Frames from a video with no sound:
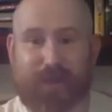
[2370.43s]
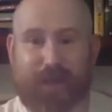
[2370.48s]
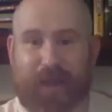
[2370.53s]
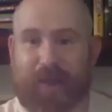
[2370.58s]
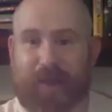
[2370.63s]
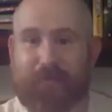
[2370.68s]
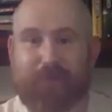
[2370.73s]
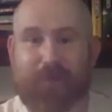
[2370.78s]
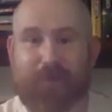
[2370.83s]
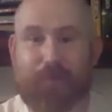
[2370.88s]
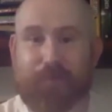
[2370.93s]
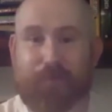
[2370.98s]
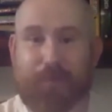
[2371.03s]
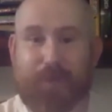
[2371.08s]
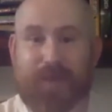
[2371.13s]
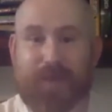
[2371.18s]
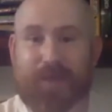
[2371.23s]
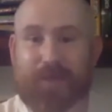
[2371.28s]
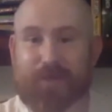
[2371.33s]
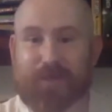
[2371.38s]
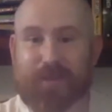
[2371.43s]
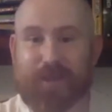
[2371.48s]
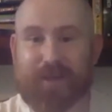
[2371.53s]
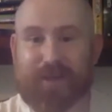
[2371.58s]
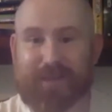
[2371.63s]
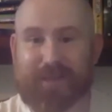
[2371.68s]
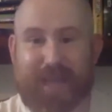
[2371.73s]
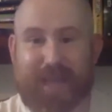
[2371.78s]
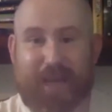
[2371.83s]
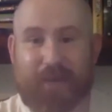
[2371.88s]
Every medium-sized
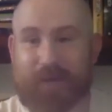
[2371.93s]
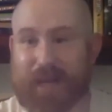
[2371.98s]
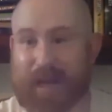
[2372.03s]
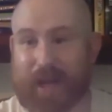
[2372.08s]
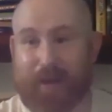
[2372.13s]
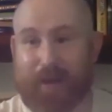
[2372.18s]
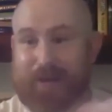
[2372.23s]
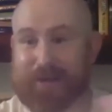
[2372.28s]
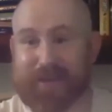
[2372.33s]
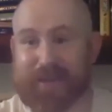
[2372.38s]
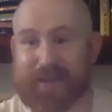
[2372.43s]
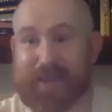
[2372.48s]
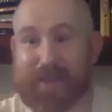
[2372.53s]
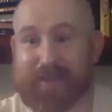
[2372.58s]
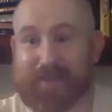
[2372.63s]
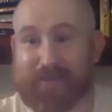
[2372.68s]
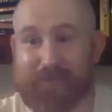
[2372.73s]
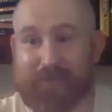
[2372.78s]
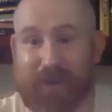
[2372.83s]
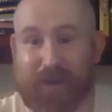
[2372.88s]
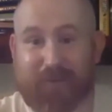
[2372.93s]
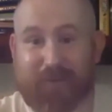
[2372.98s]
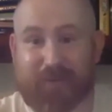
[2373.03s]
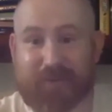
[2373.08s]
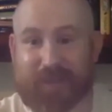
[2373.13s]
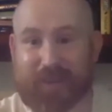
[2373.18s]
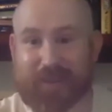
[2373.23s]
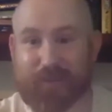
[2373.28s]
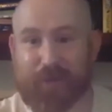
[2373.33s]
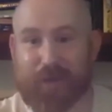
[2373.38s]
town now has at least
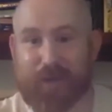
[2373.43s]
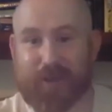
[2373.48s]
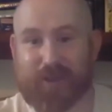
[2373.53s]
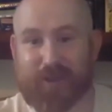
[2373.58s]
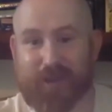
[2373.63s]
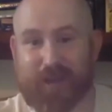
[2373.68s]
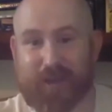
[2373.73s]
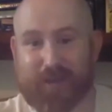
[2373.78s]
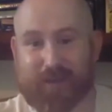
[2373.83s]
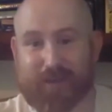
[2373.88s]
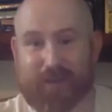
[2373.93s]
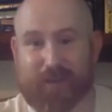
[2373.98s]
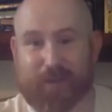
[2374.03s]
5-6 martial arts clubs.